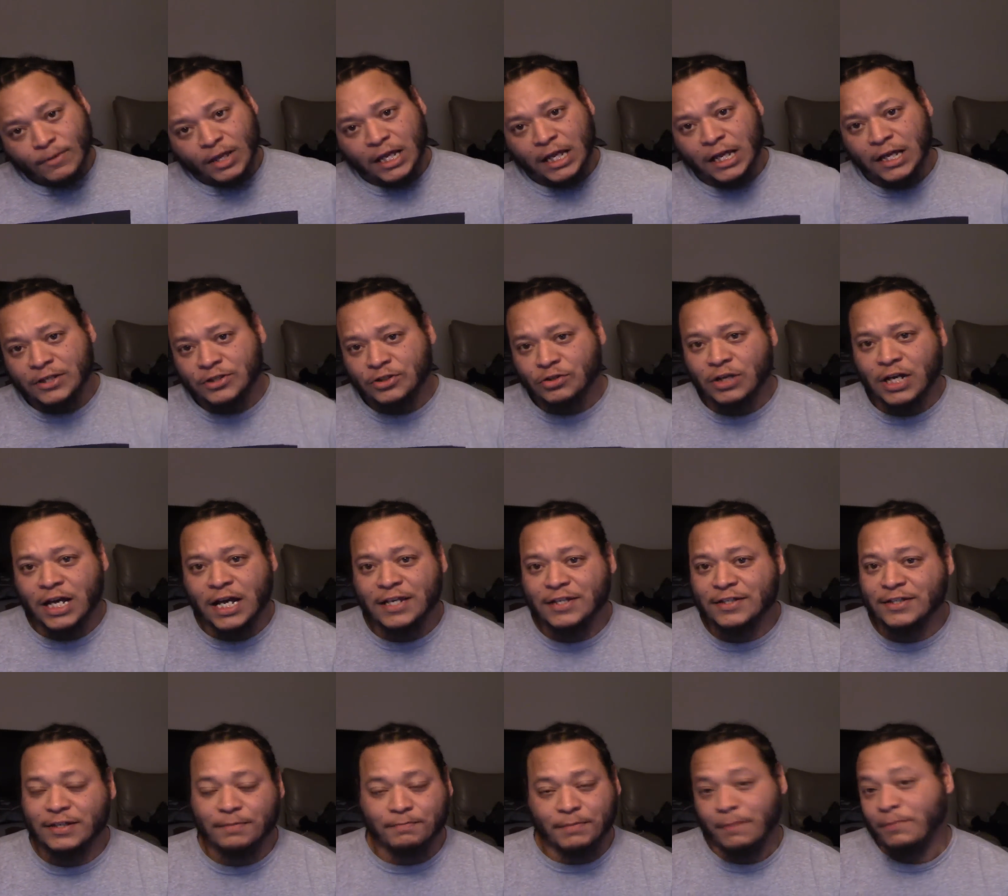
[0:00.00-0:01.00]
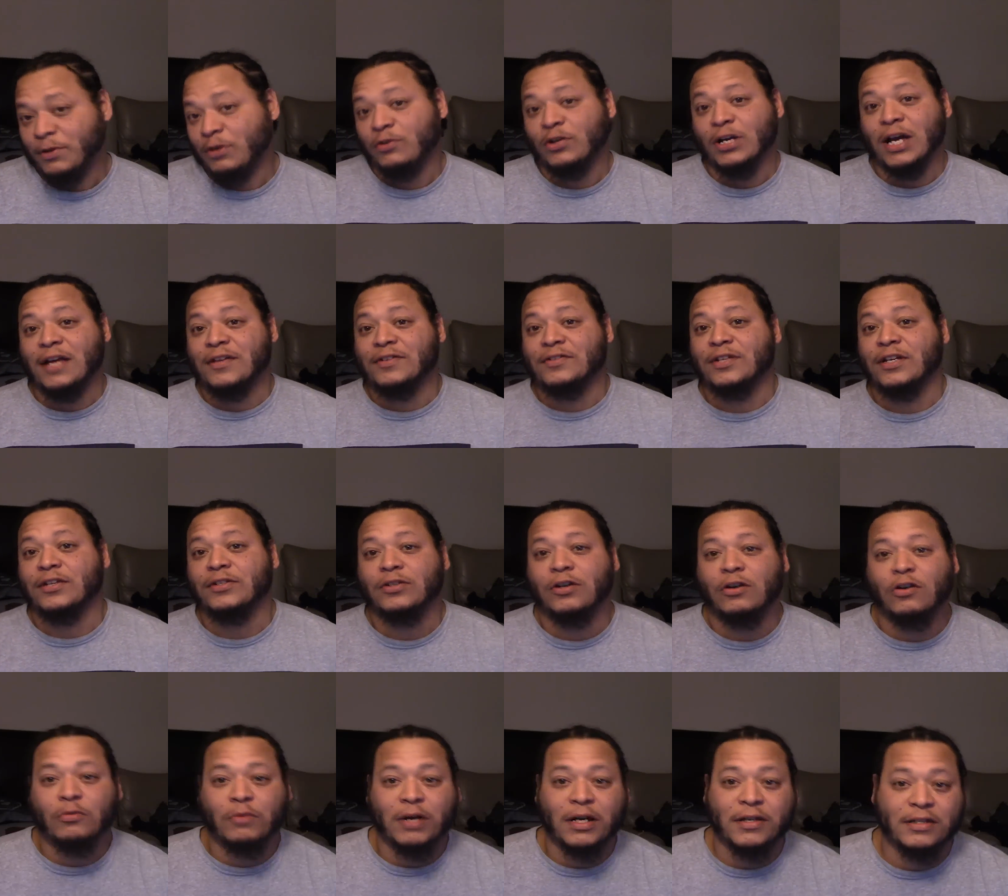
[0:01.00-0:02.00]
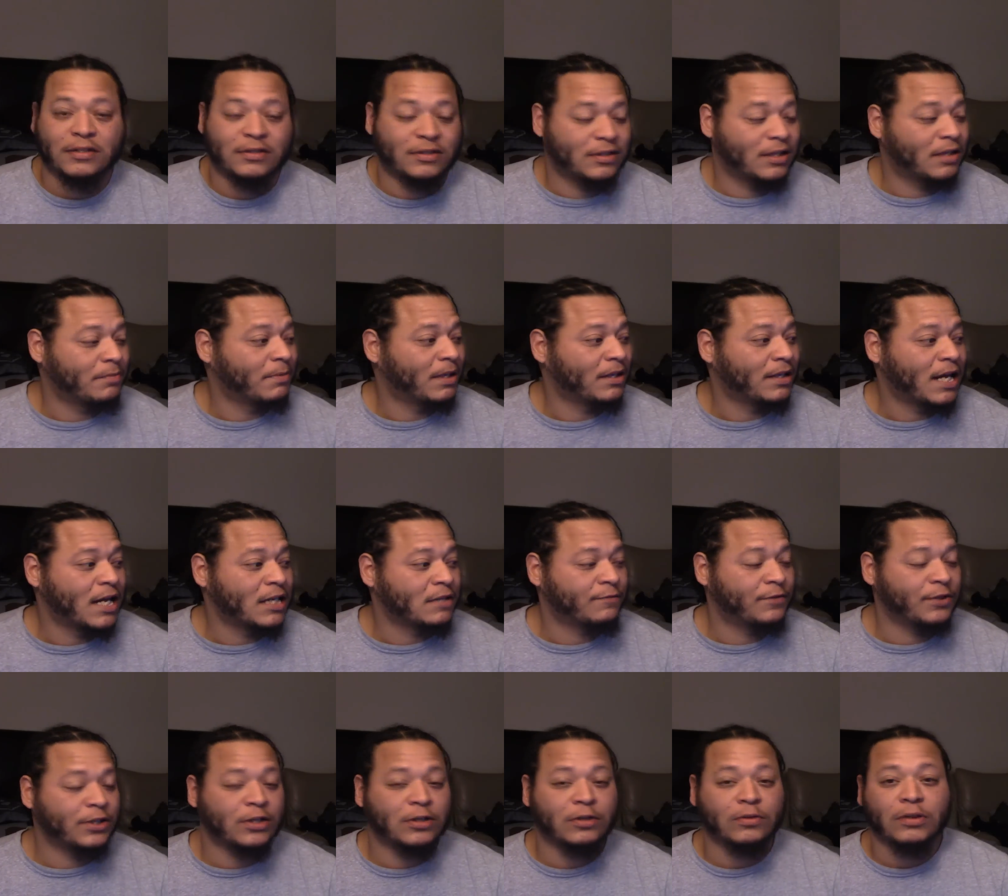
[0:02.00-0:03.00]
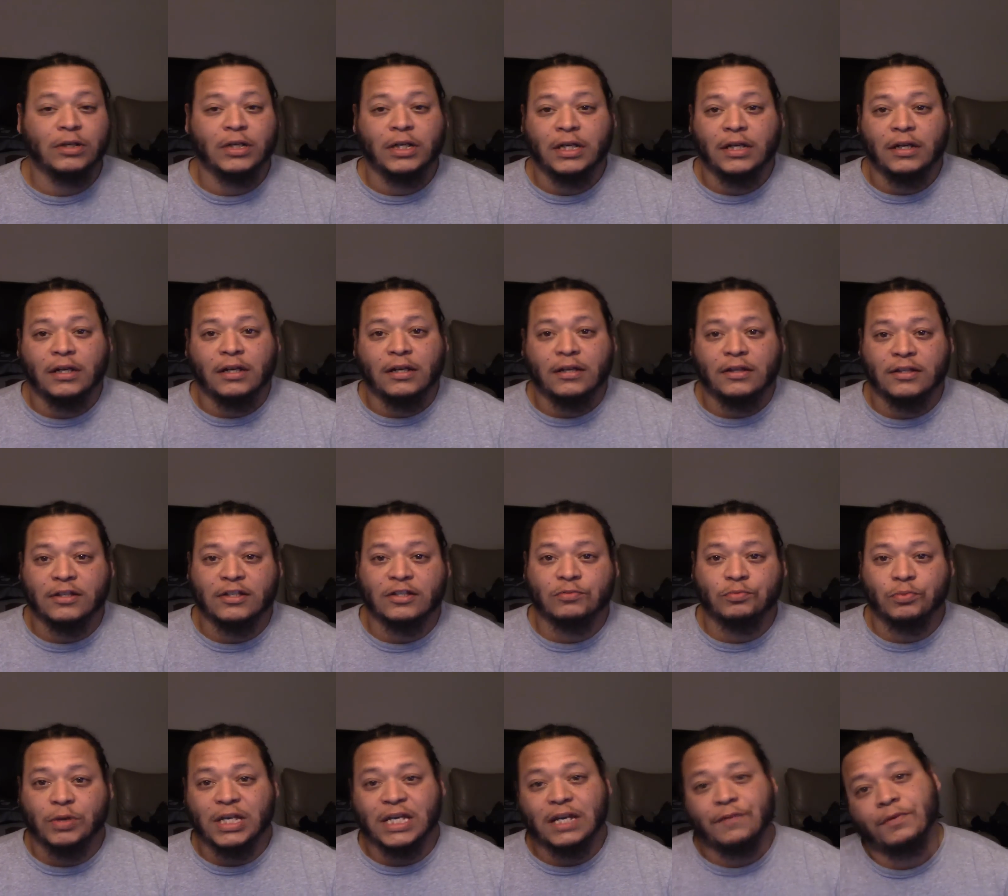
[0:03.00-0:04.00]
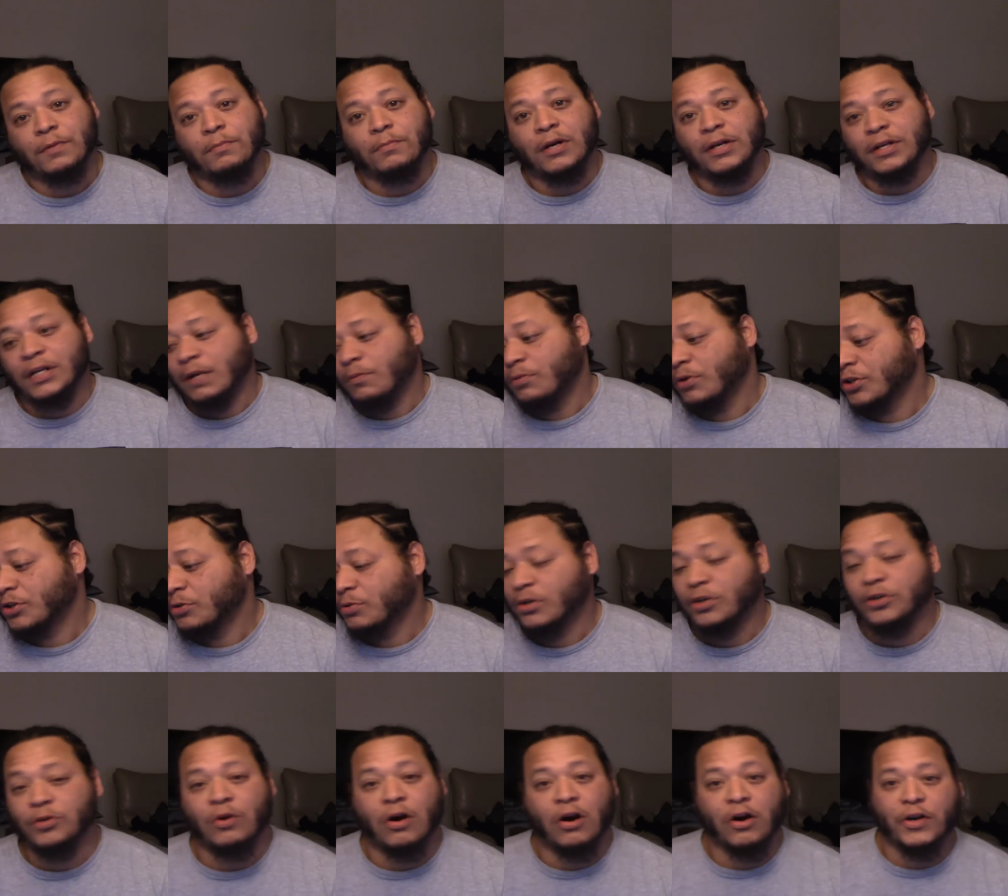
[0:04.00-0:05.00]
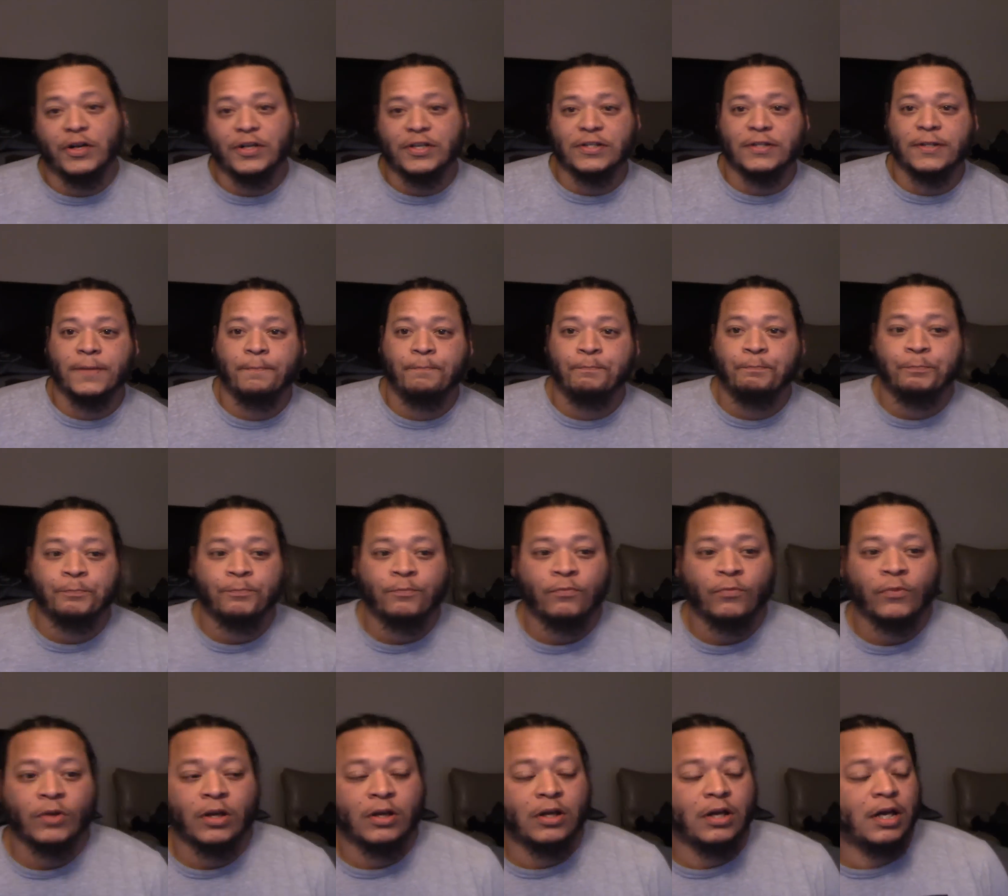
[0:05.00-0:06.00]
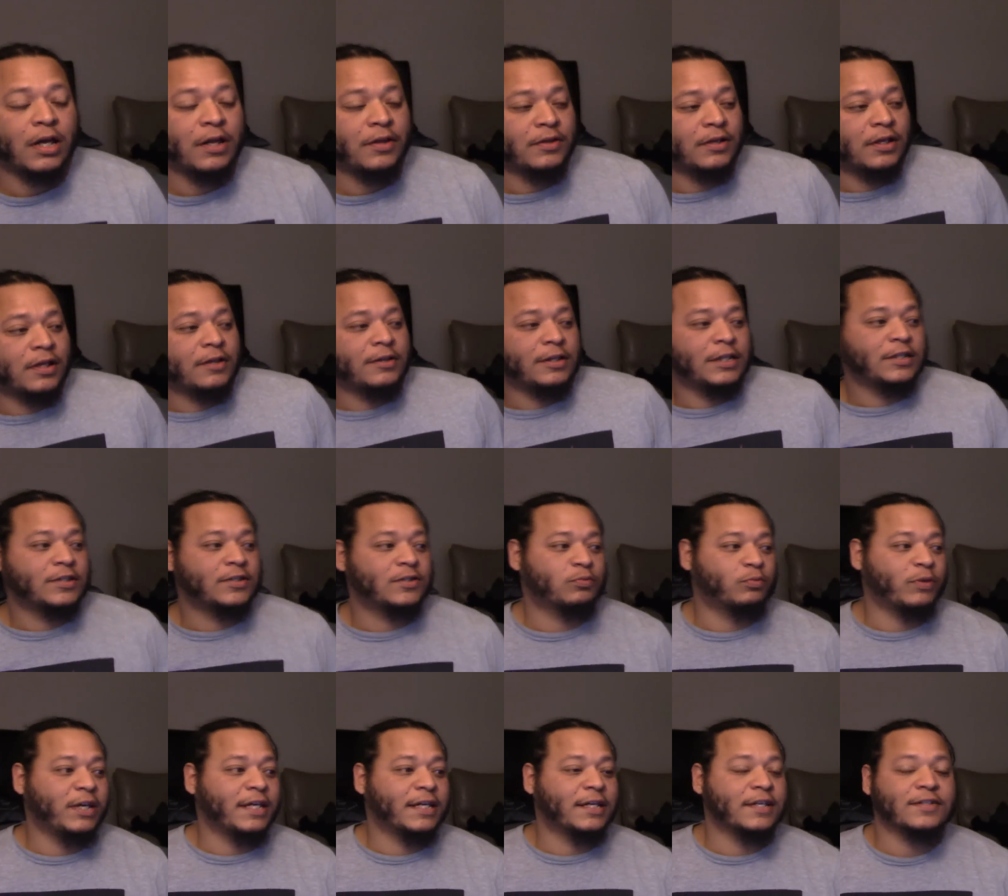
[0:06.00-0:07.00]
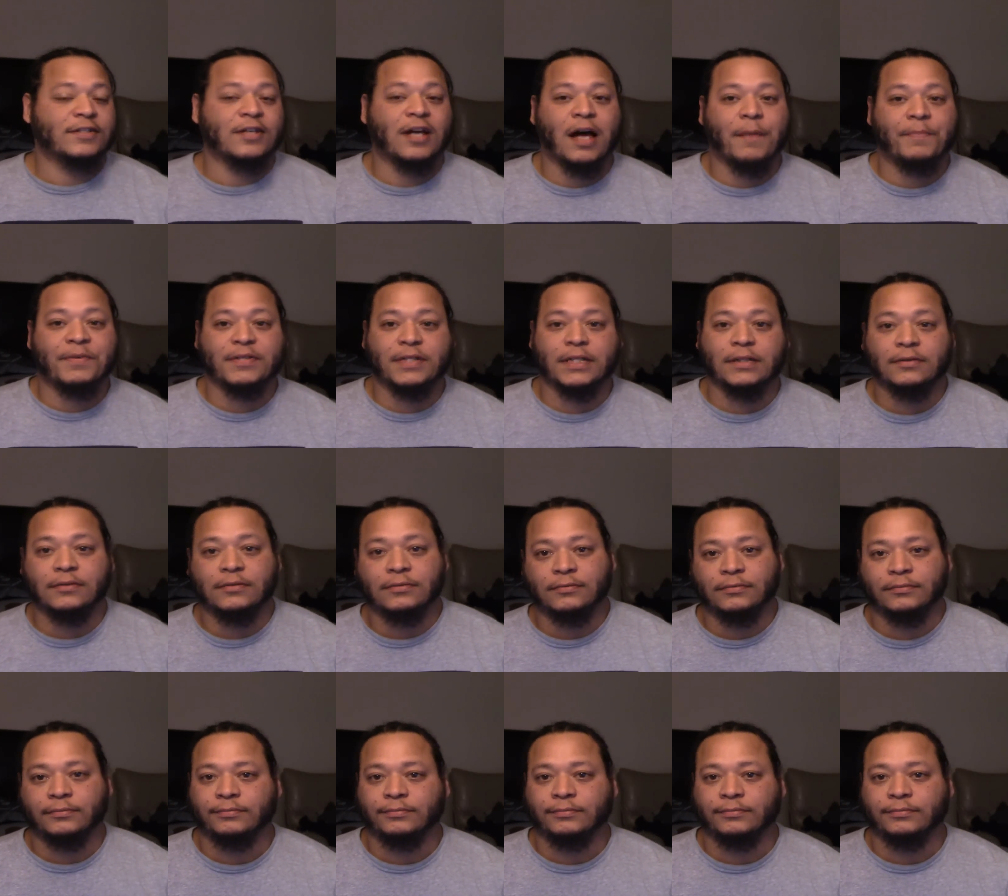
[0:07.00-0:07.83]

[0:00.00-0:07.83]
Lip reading: as you guys, maybe you guys didn't know, I said in my last video, this week, every Monday, we're doing a new artist. And this week is Hopsin.